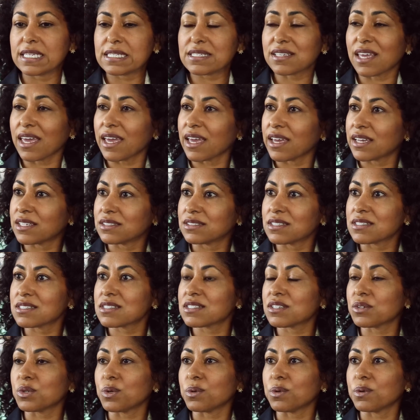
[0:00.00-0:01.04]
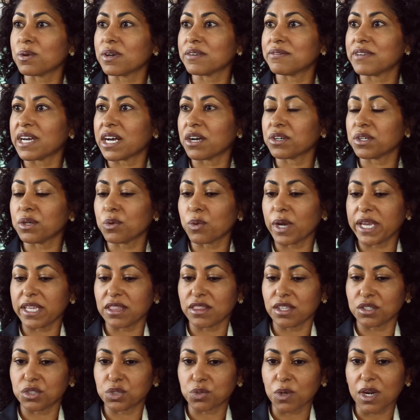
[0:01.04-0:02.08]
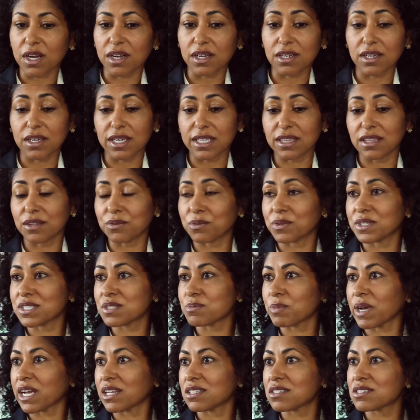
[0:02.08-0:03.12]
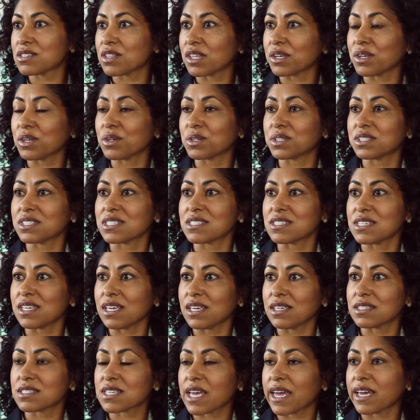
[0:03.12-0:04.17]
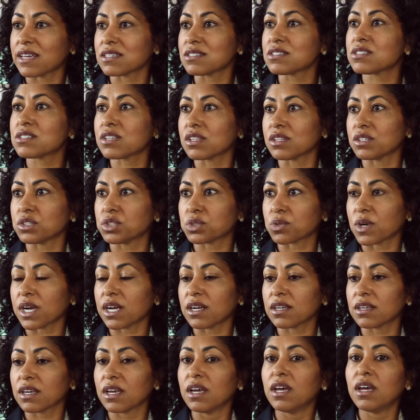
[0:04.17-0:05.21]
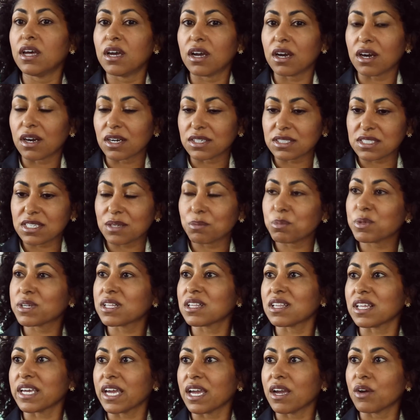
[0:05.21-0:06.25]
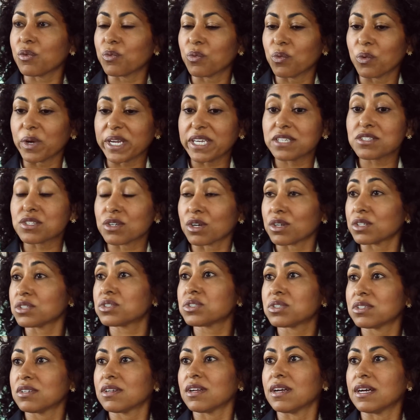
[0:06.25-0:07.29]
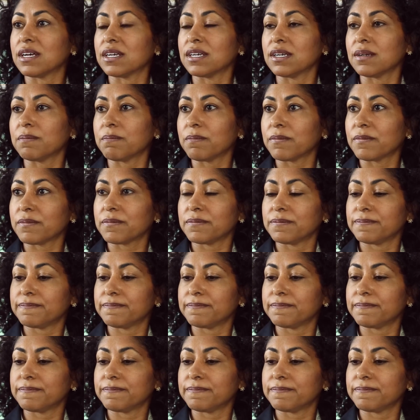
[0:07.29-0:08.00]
scans to evaluate the drug and the response that your disease has to the drug, are typically research um,